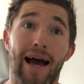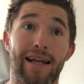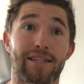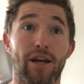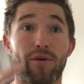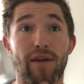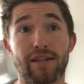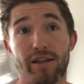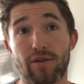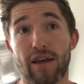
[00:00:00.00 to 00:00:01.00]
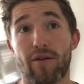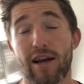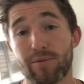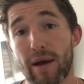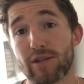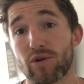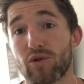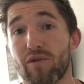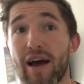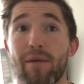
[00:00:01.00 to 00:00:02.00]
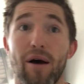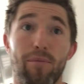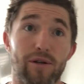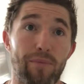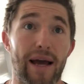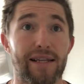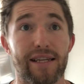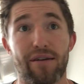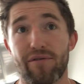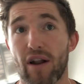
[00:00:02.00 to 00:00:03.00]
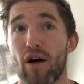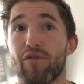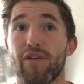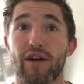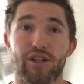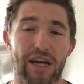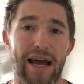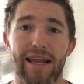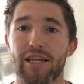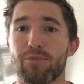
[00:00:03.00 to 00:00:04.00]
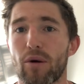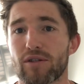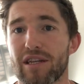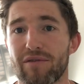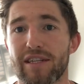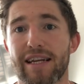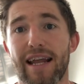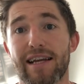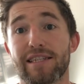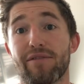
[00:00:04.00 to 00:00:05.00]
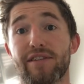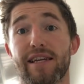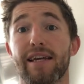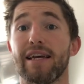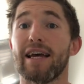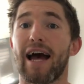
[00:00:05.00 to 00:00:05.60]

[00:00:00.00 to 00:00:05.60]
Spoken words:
And so there's those other aspects which we've had about perspective, laughter, challenge, positivity and negativity.